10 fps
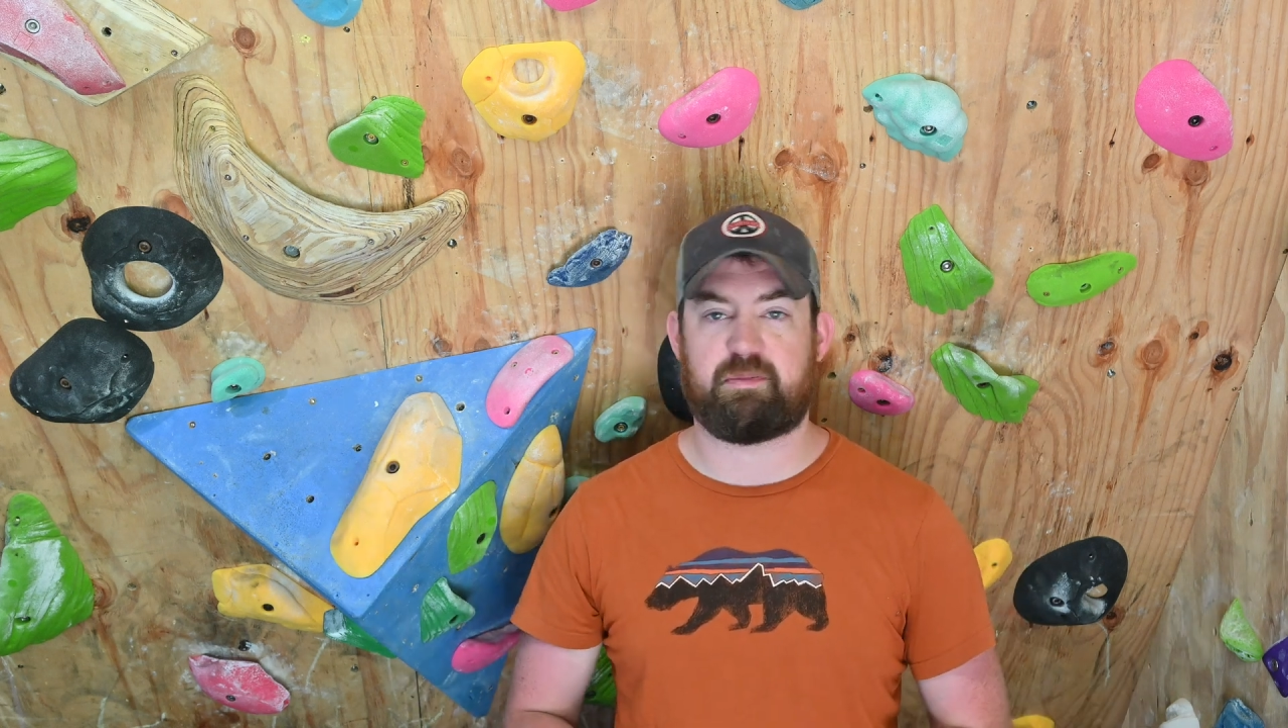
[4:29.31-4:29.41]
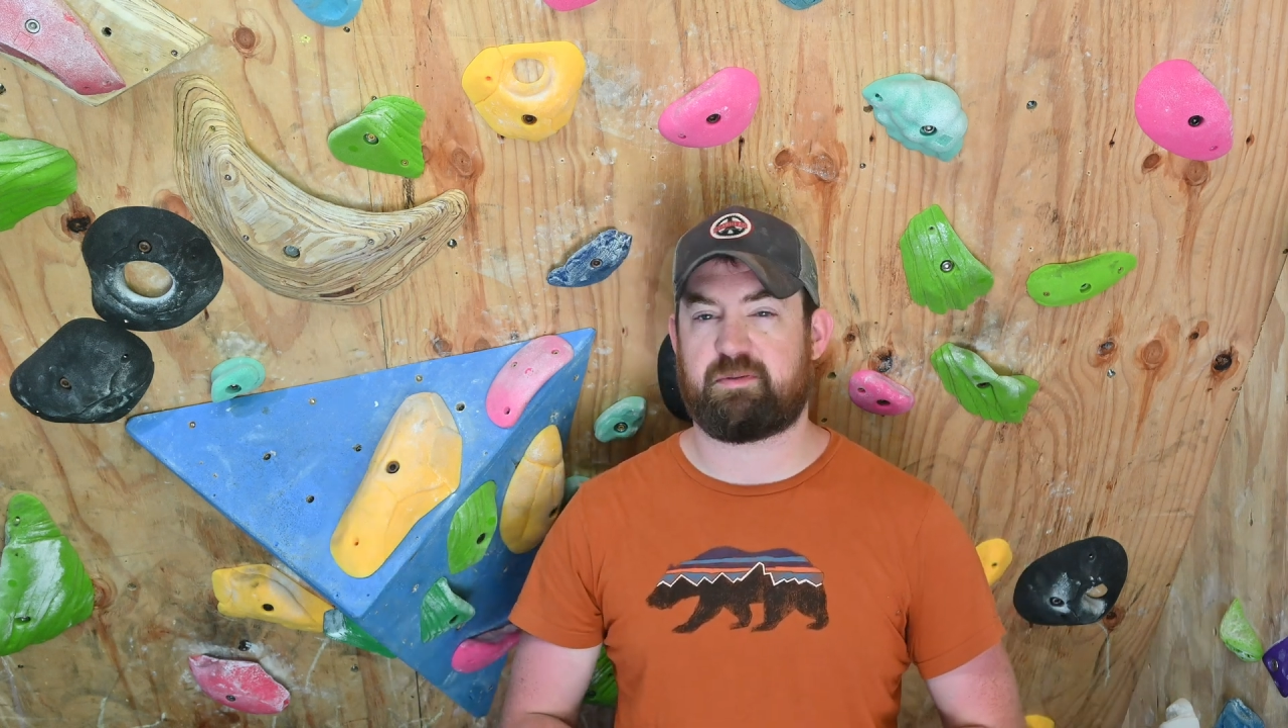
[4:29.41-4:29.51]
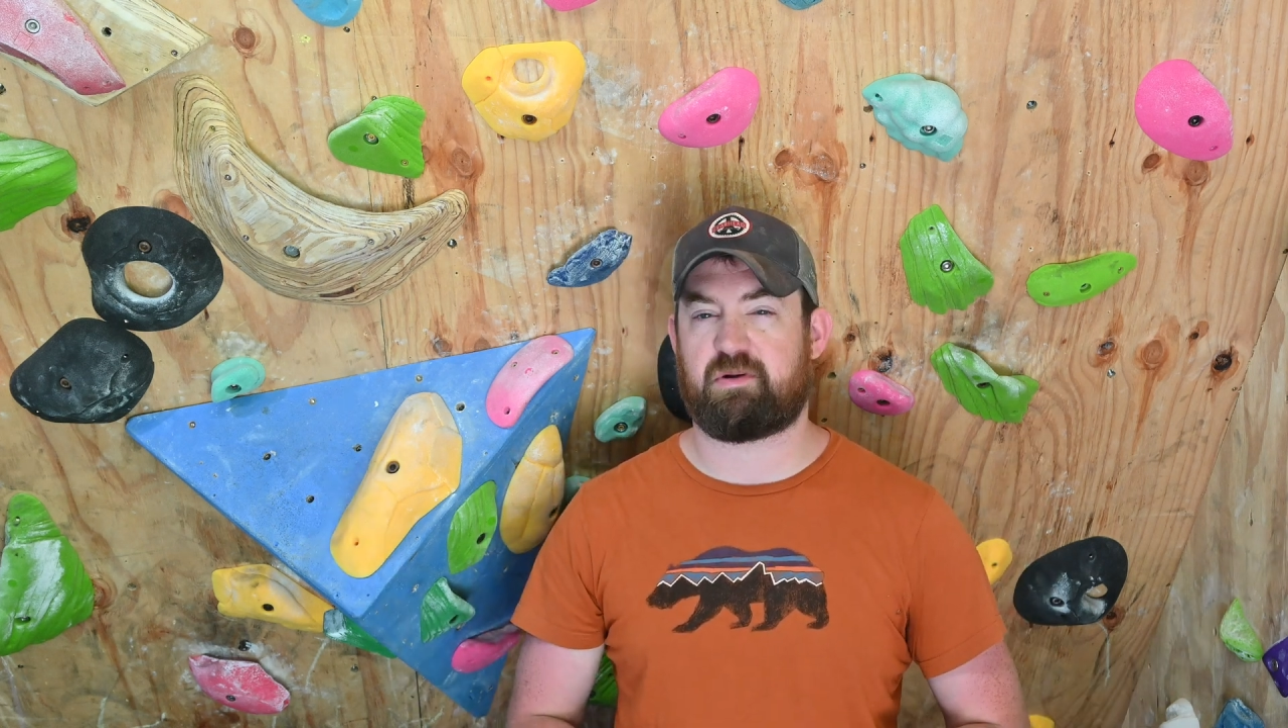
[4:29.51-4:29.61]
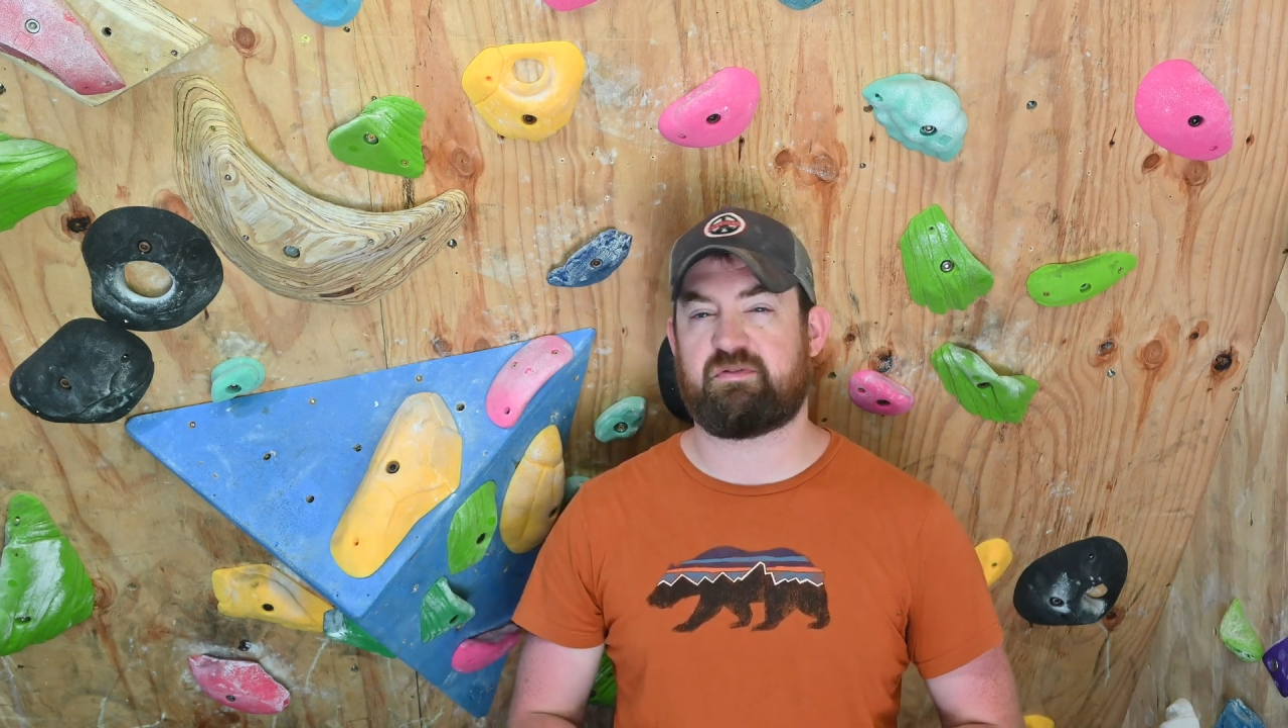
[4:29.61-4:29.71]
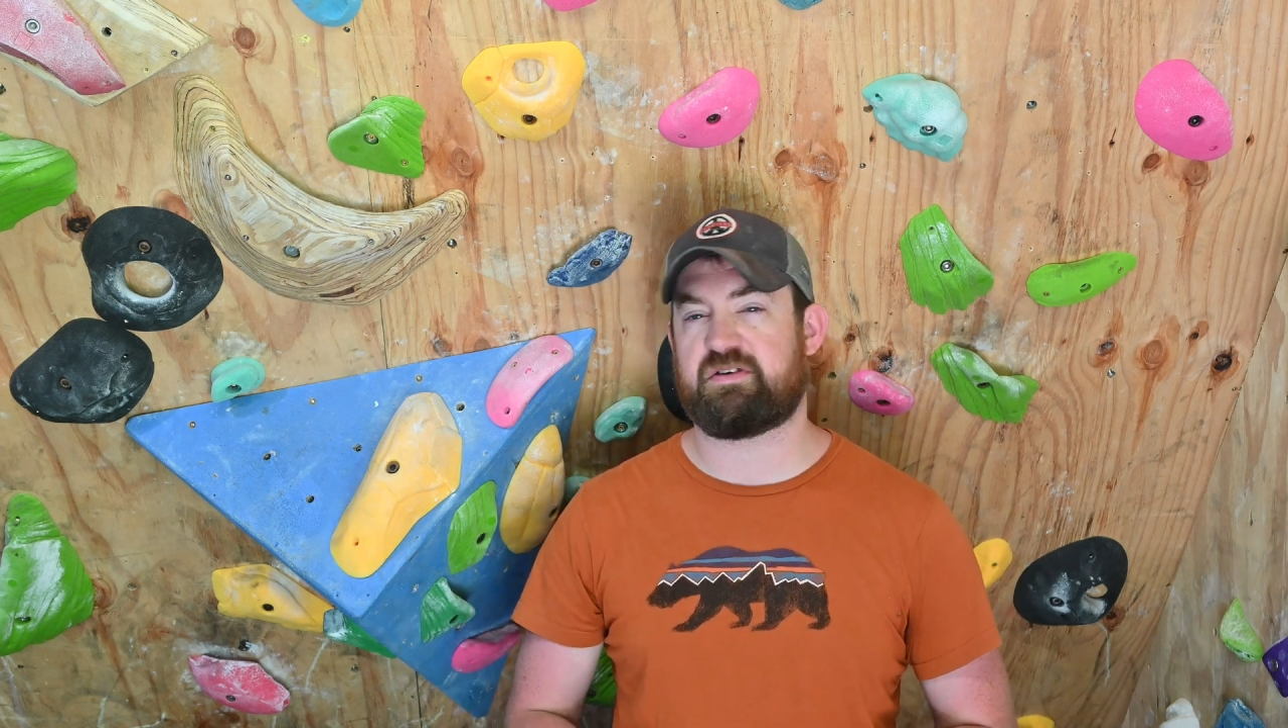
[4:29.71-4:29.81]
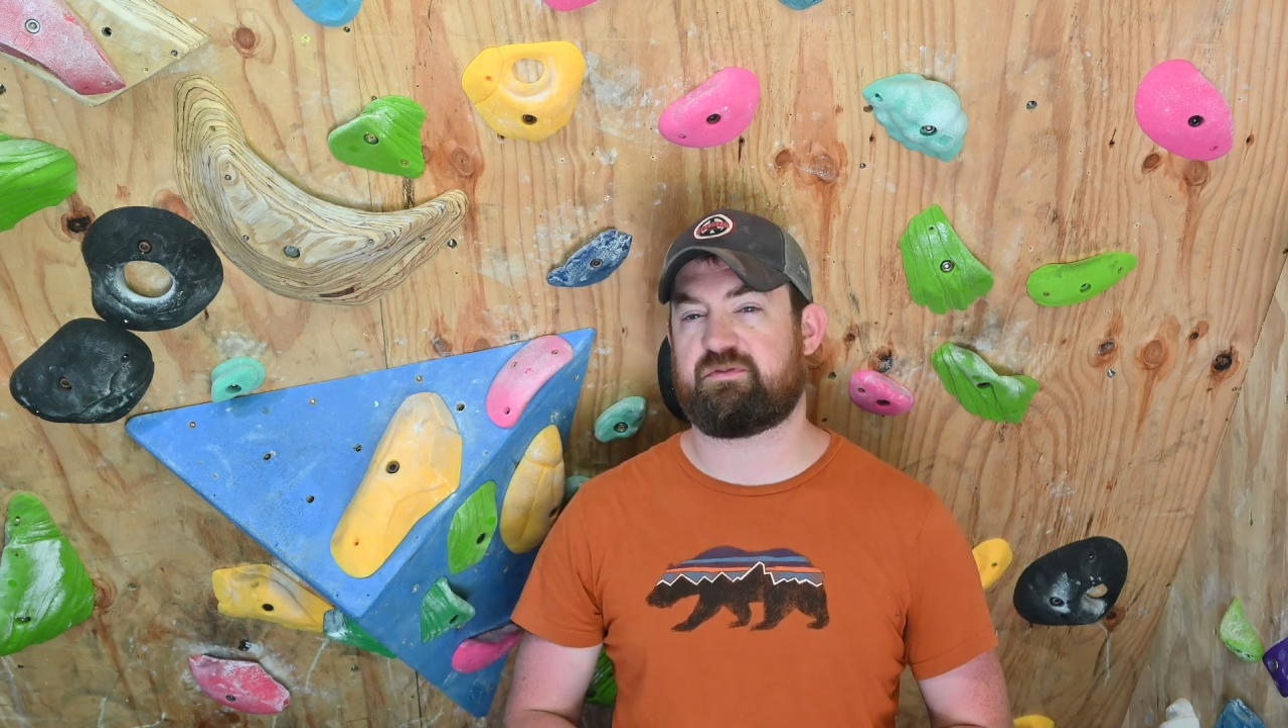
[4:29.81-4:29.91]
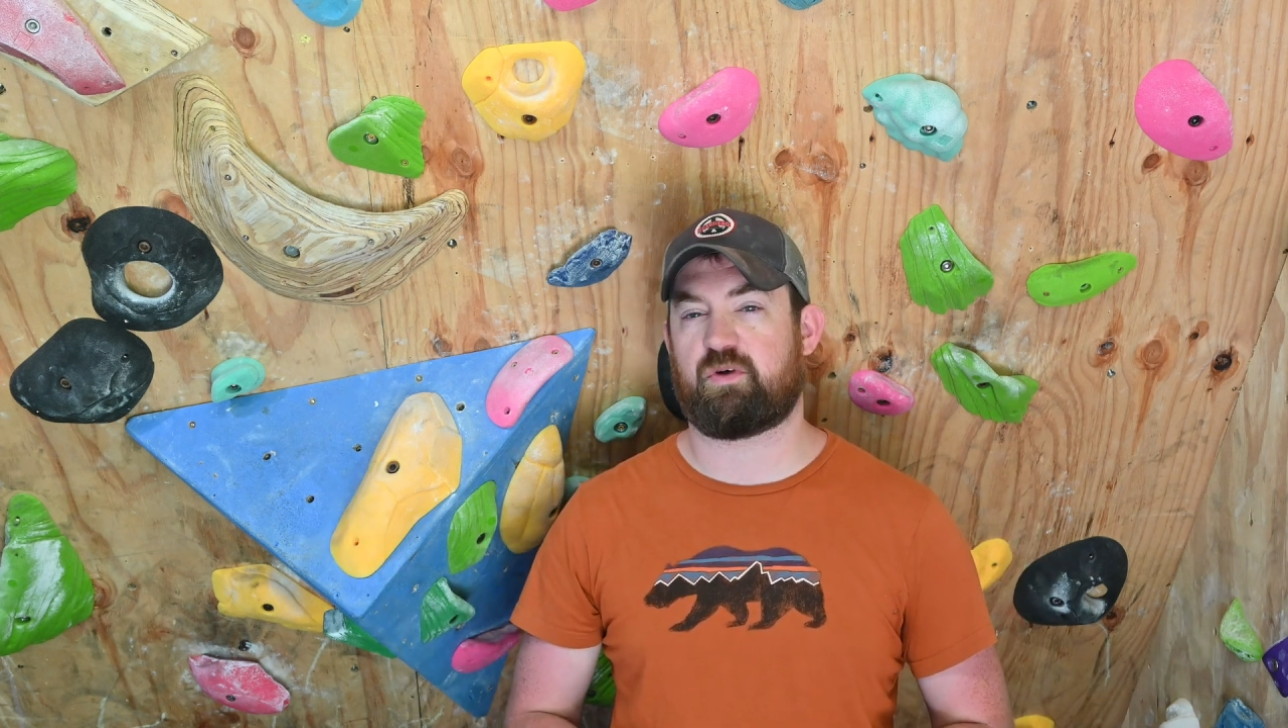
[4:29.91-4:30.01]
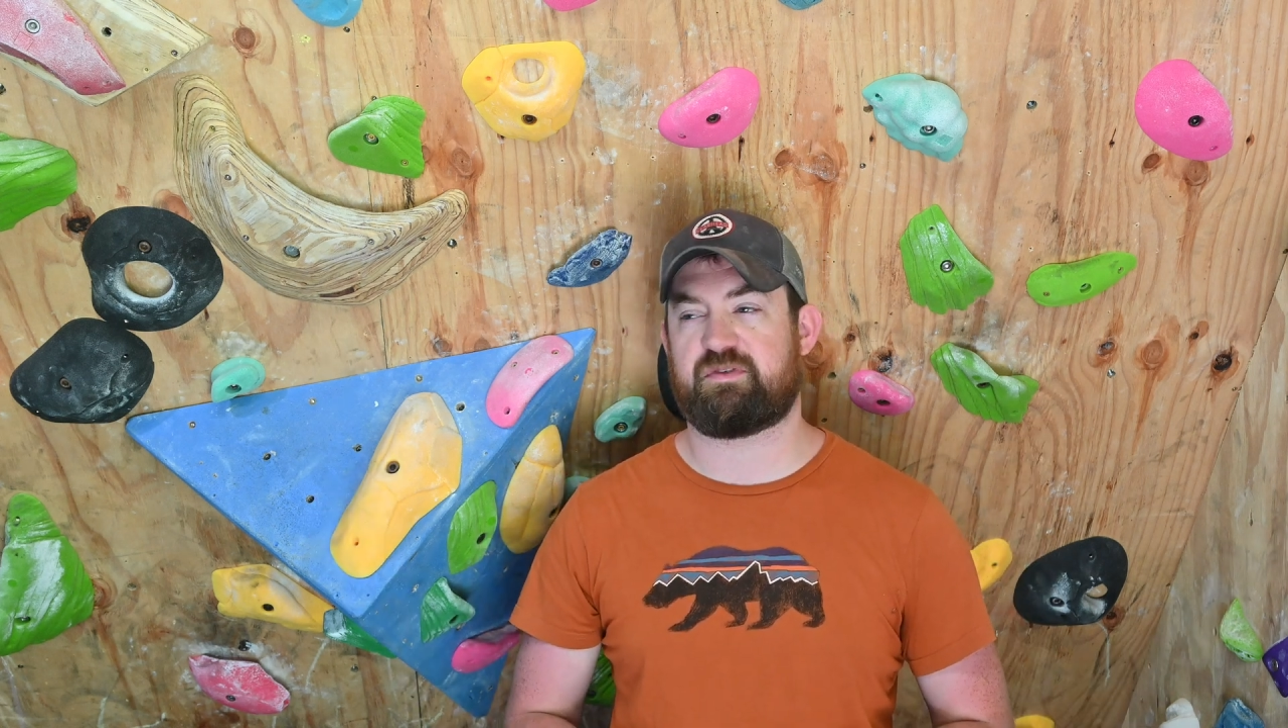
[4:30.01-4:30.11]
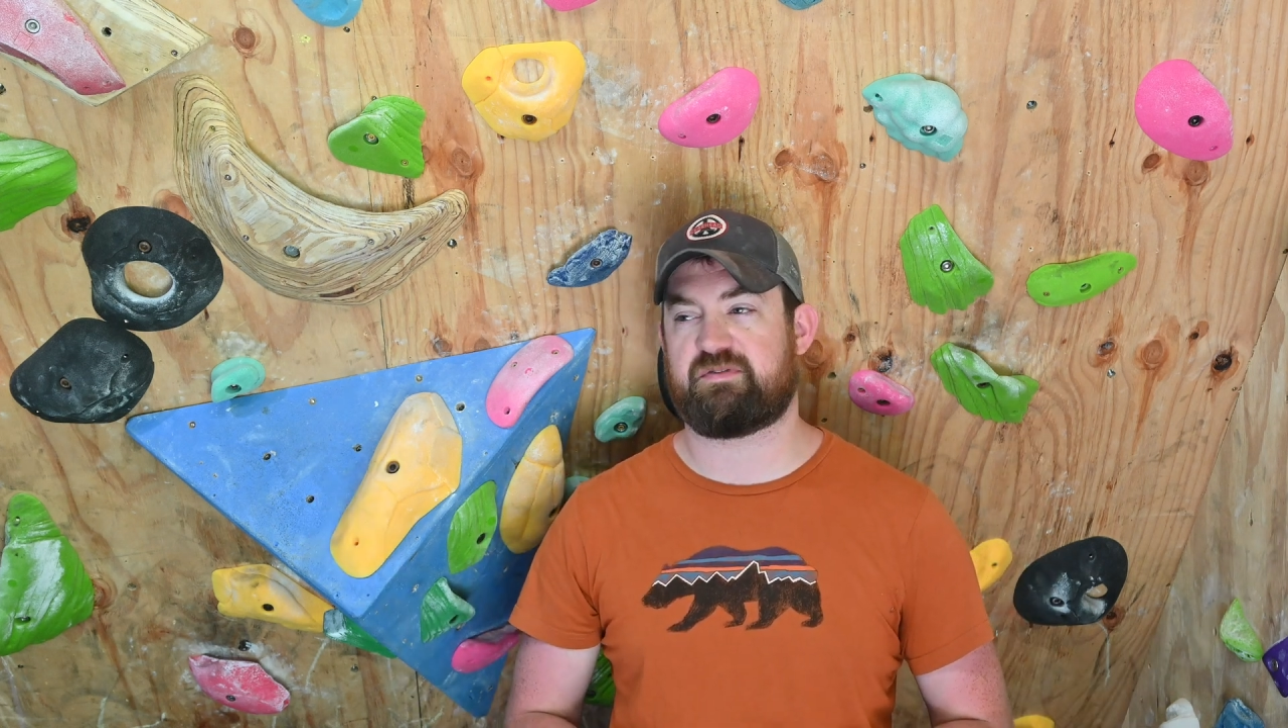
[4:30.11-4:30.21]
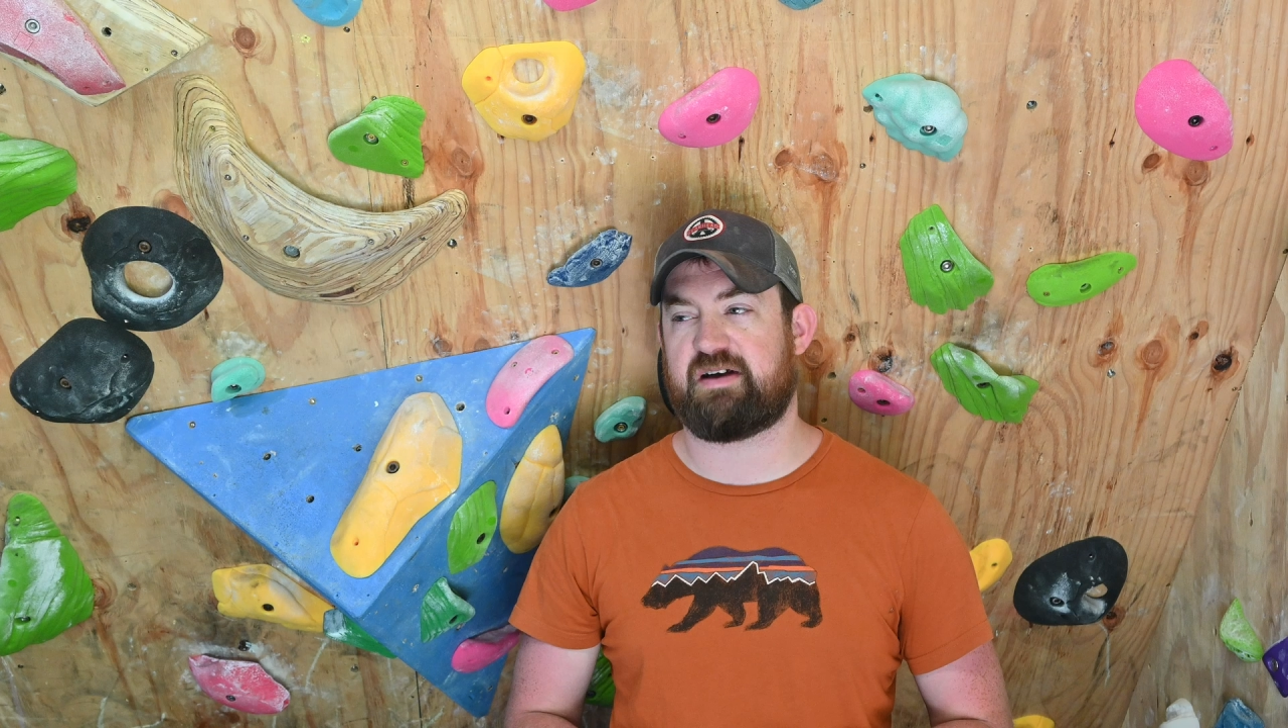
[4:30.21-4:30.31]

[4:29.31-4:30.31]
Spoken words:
up into probably V4,